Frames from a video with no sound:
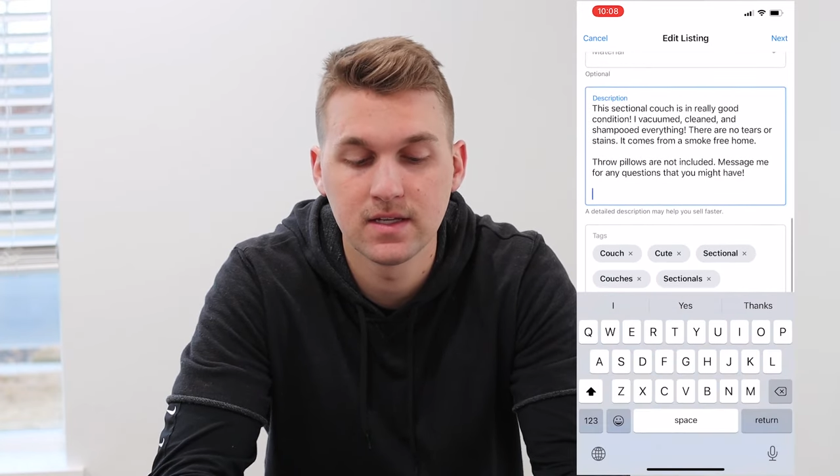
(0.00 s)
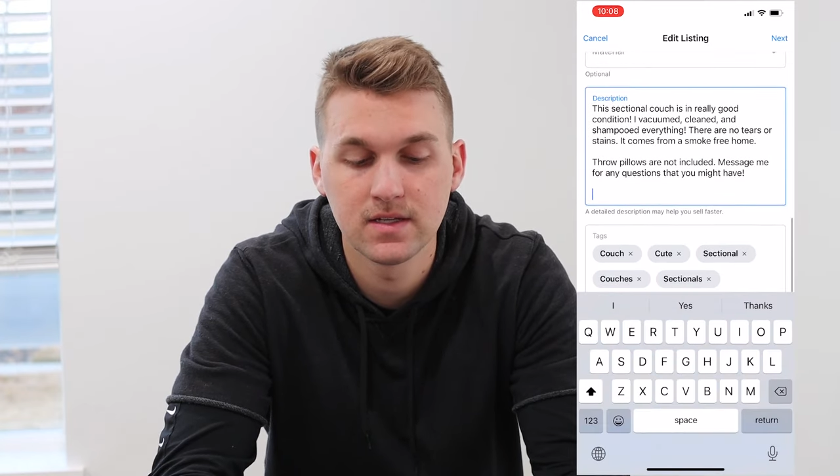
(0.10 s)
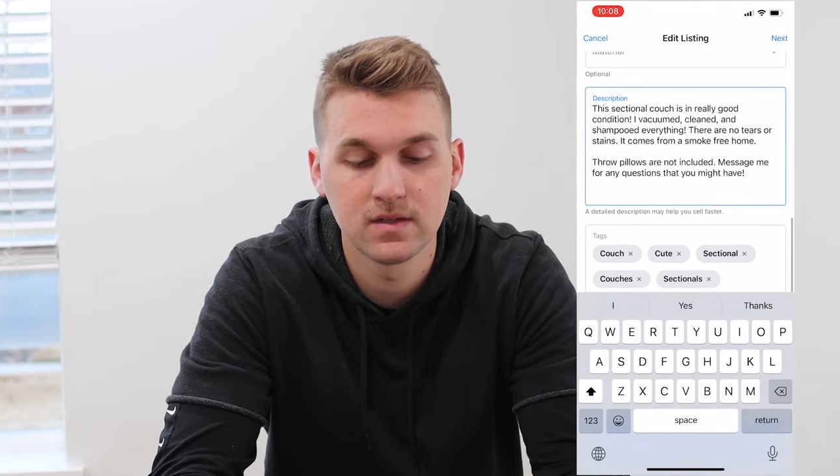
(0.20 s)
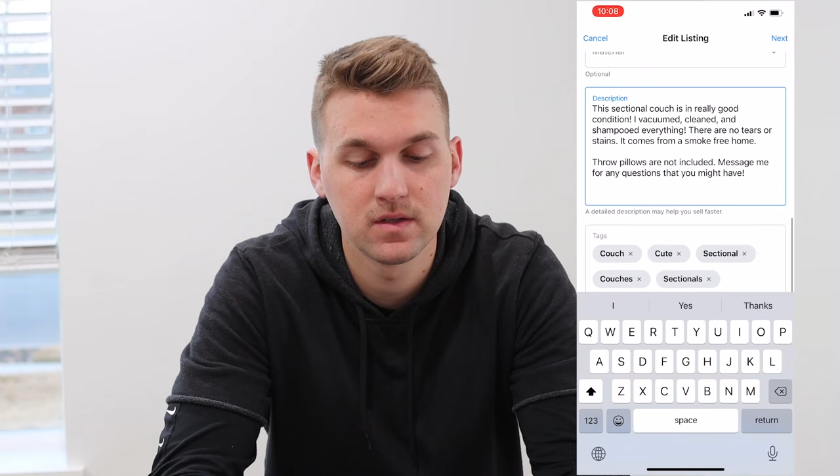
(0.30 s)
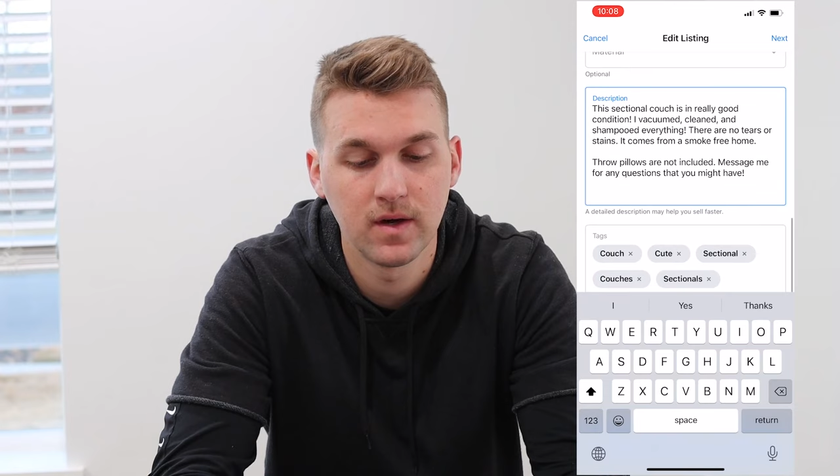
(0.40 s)

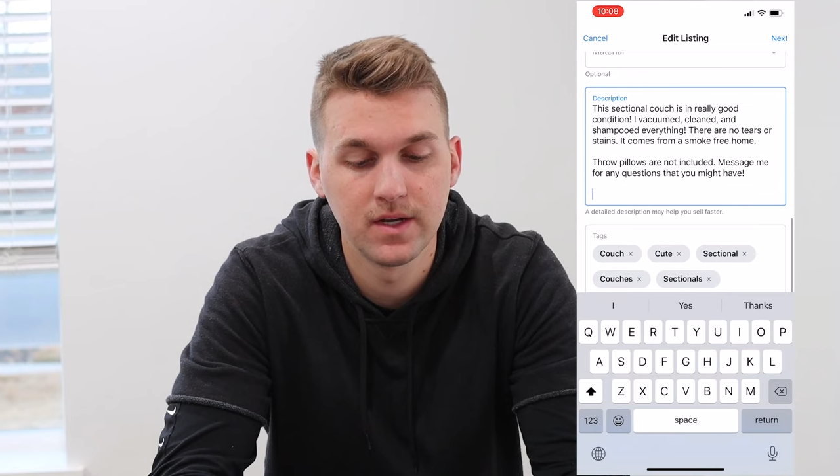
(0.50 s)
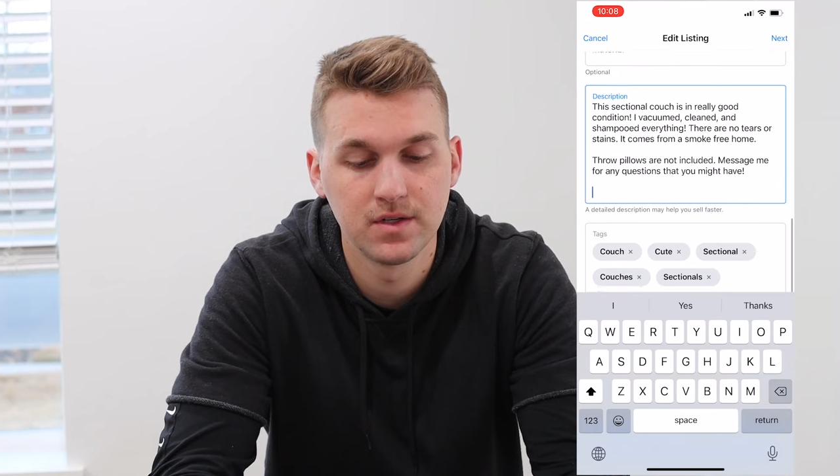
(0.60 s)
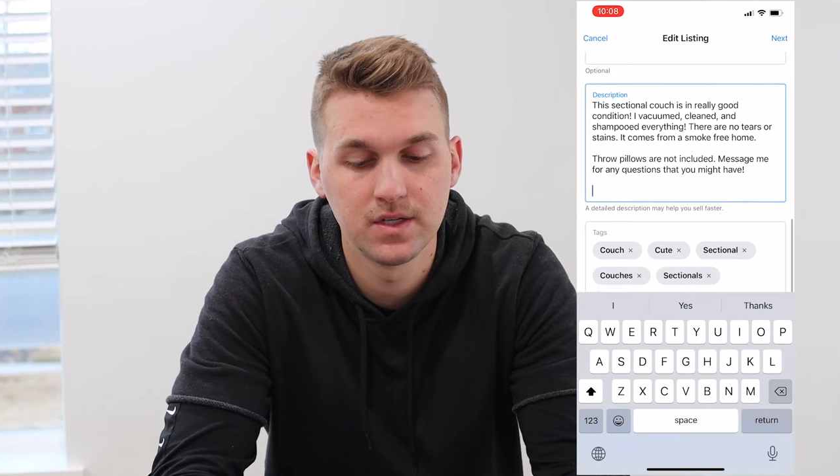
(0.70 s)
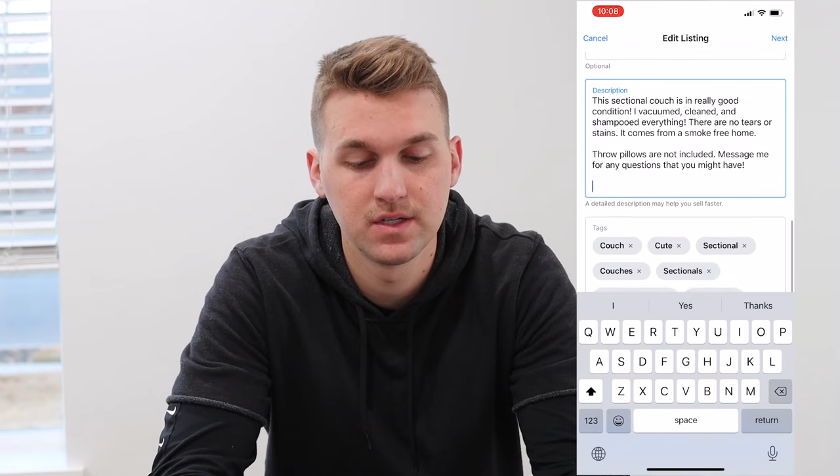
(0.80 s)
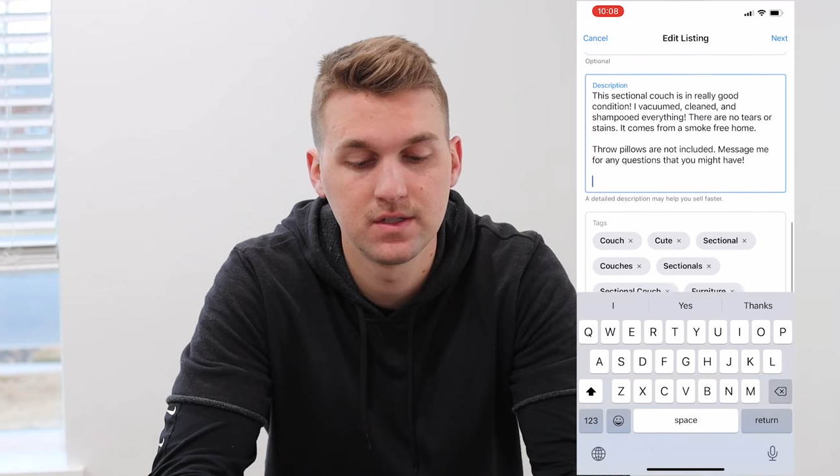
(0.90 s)
So I
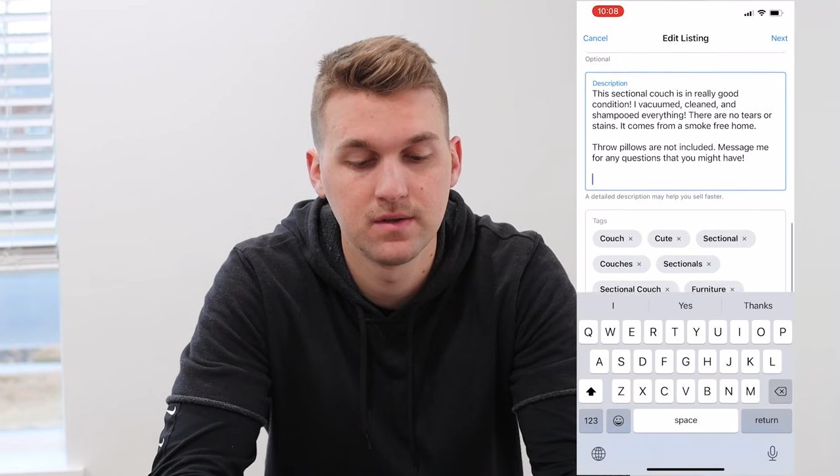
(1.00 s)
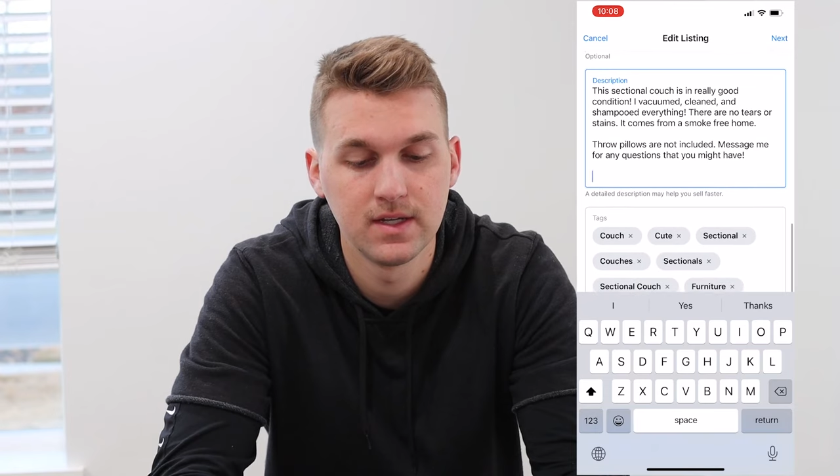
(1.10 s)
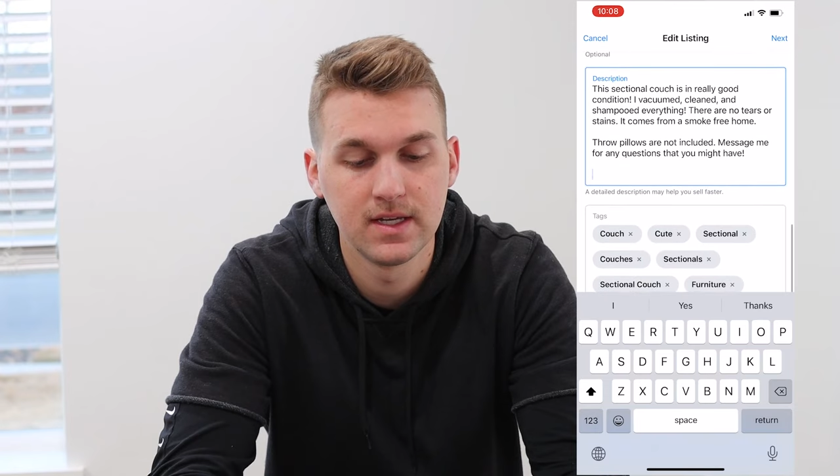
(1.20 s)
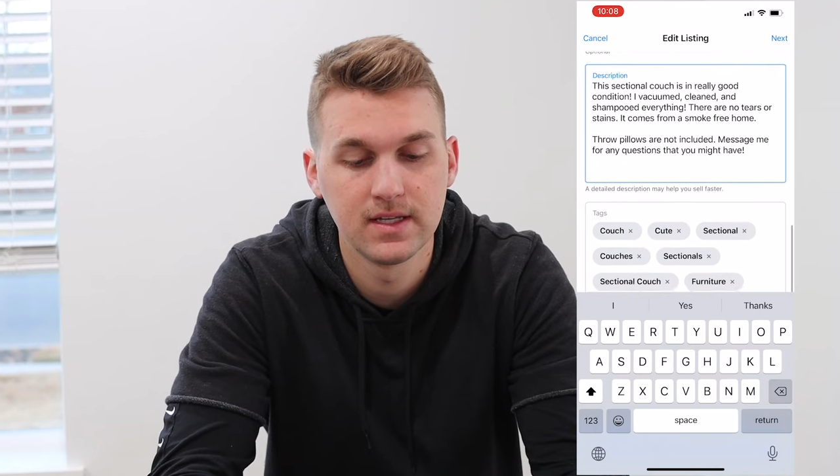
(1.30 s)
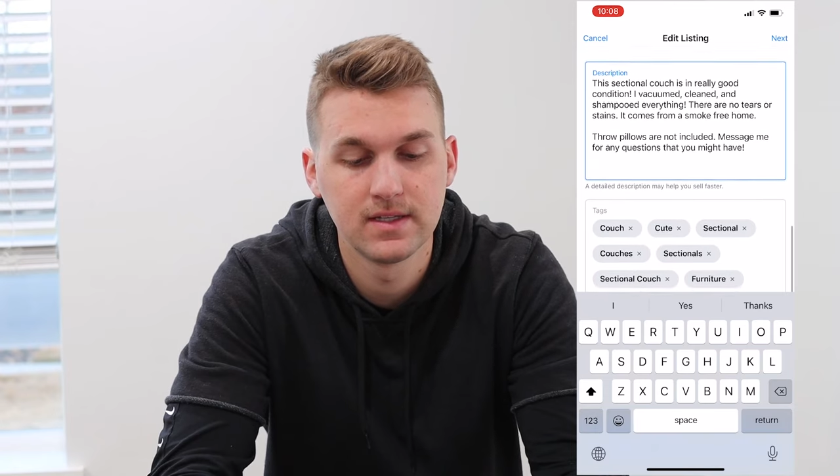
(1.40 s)
usually just do
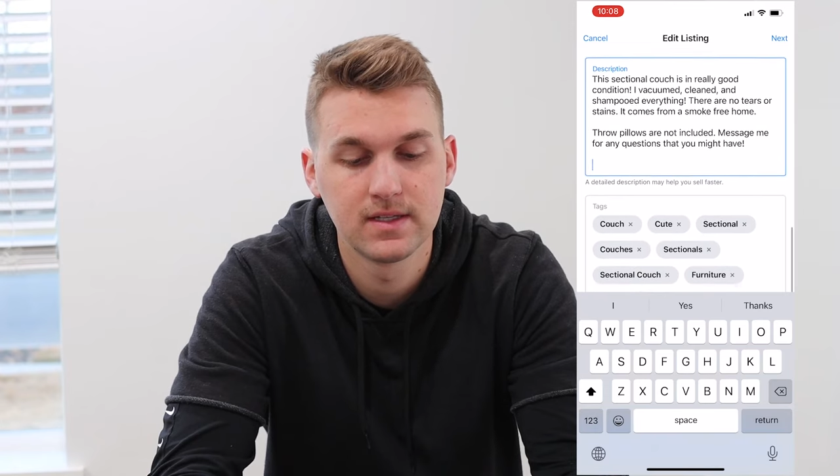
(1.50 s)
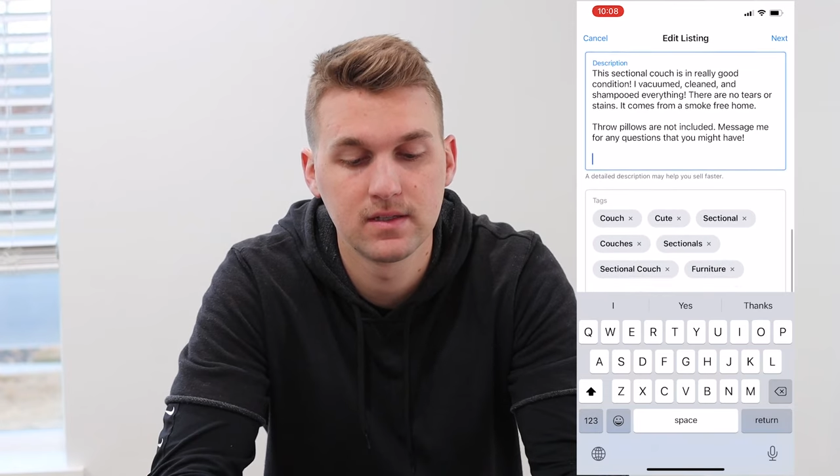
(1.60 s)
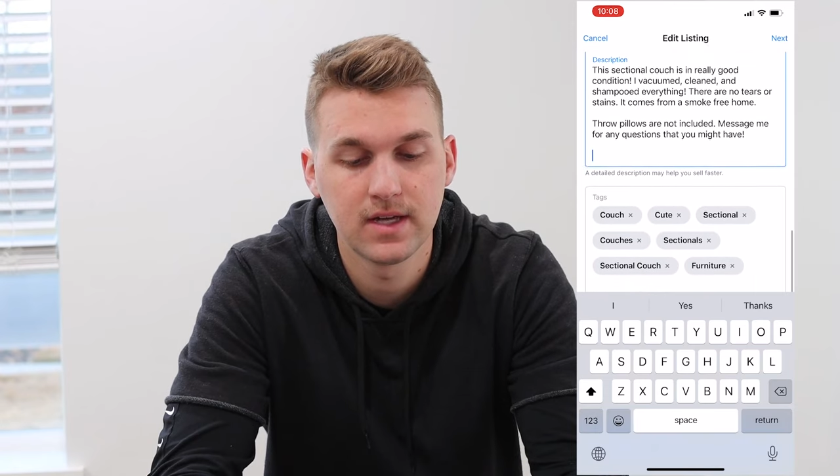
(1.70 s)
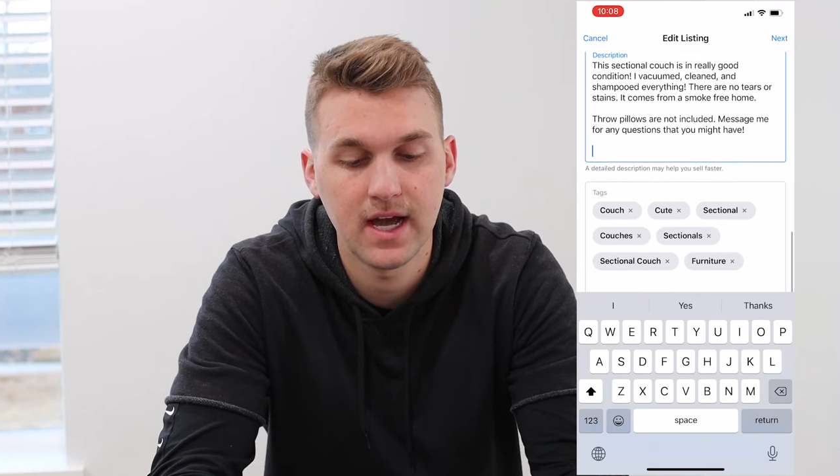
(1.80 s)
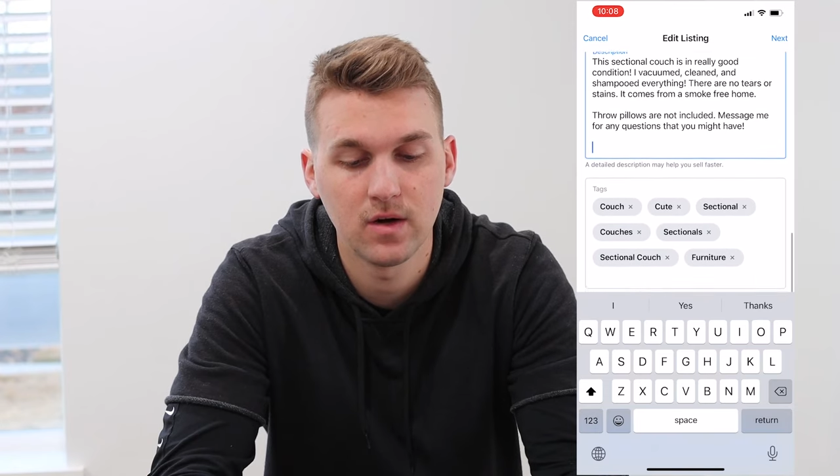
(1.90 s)

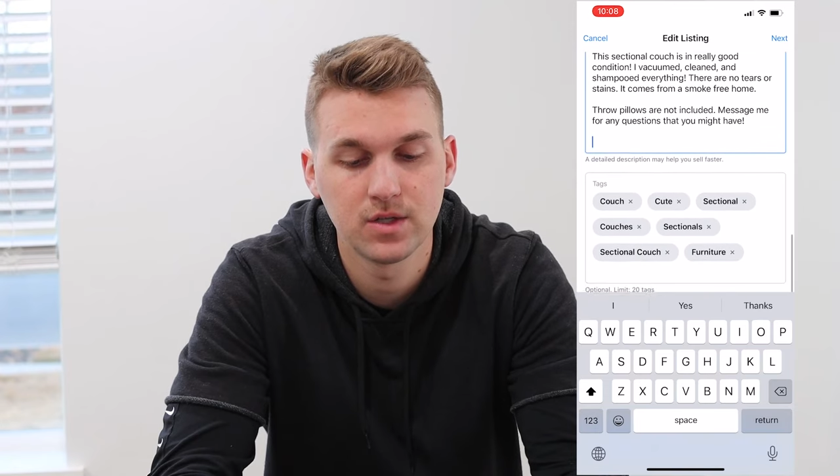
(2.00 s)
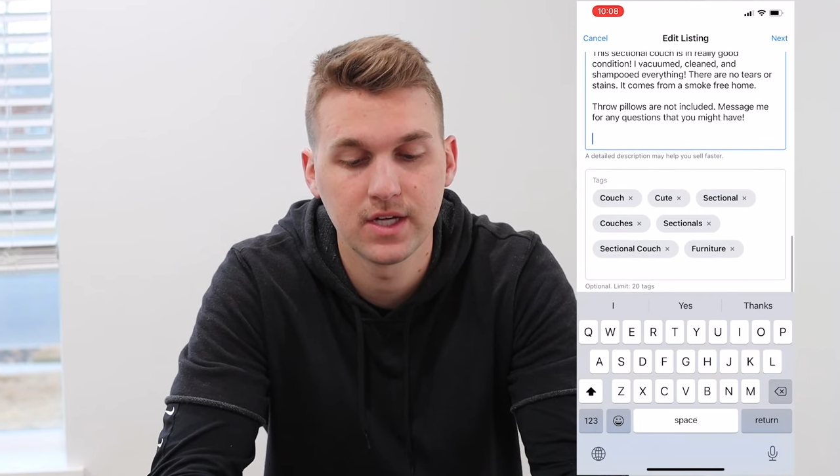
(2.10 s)
these couch,